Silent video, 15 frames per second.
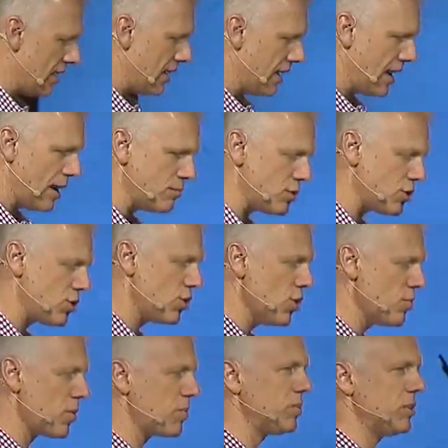And I'm
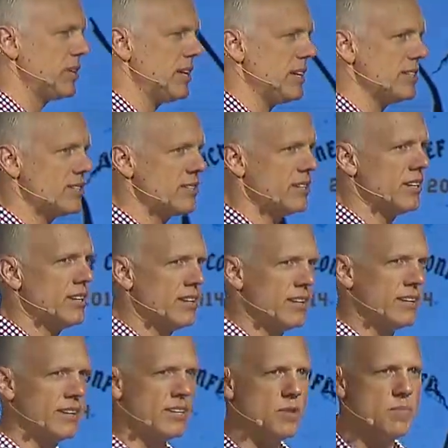super pleased
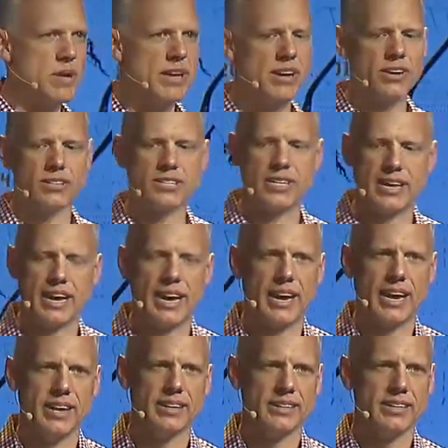to be here
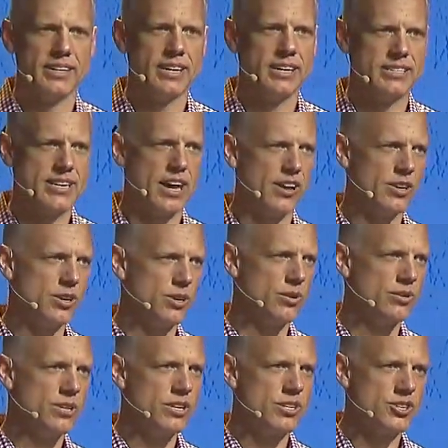today and tell
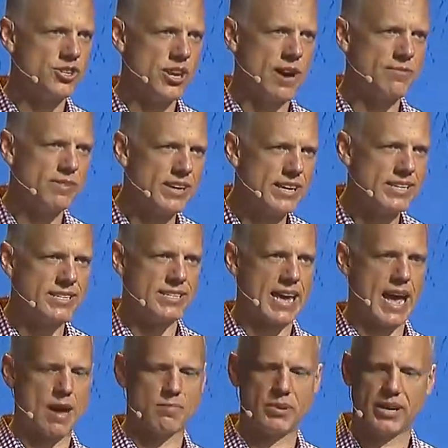you Chef is
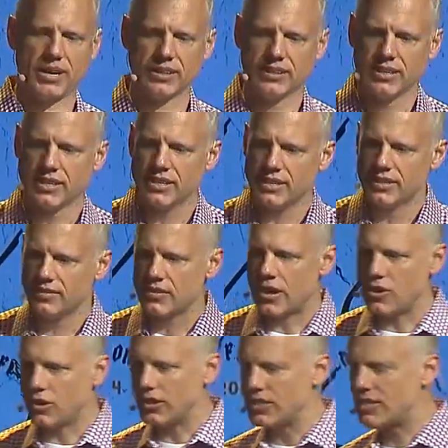happening.
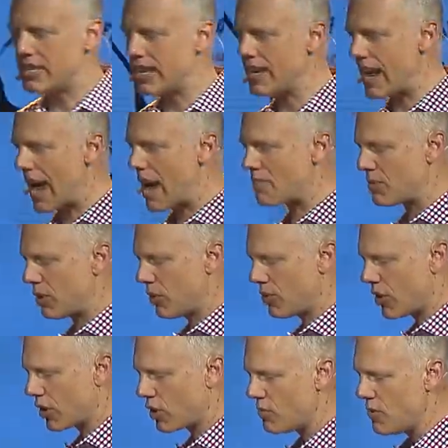And you can see it happening with
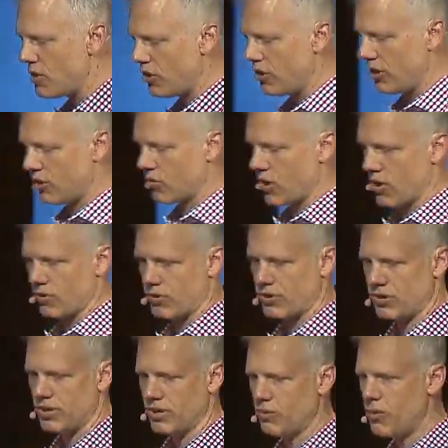our community growth.
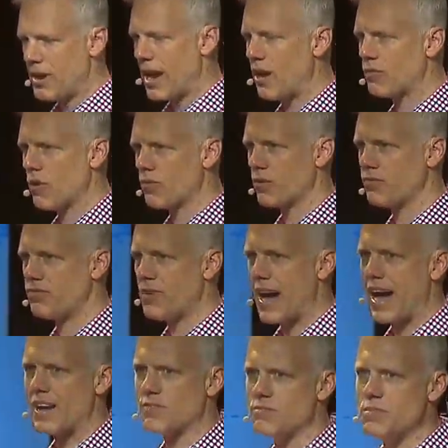We now have over
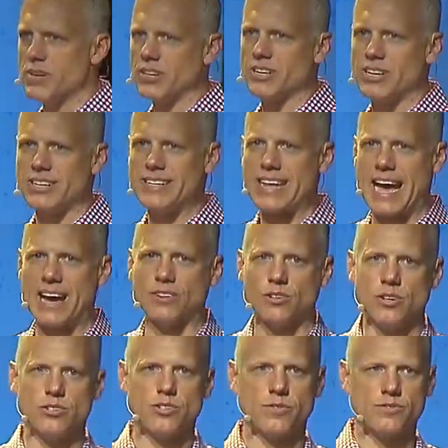5 million
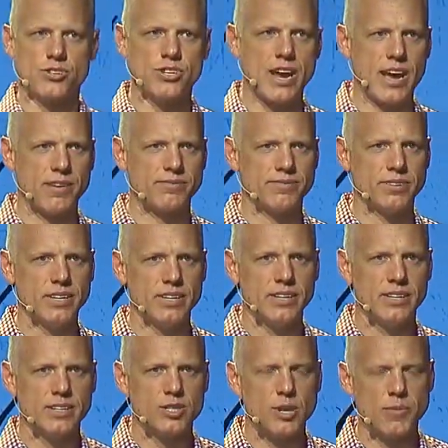downloads of Chef,
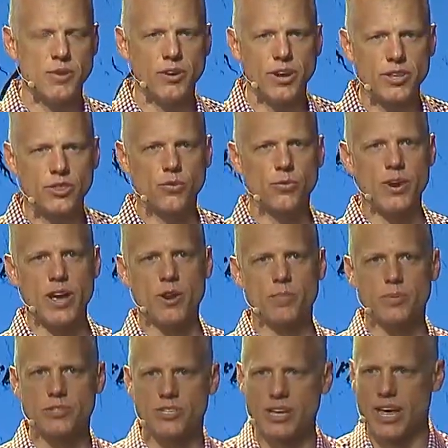something like
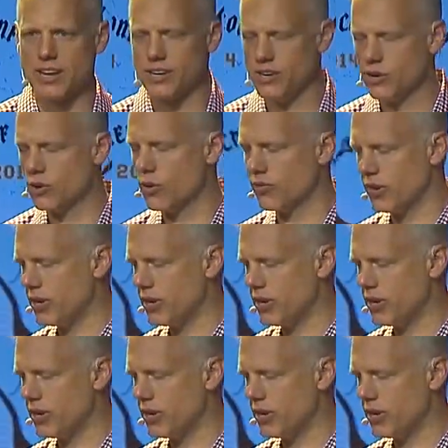300% year over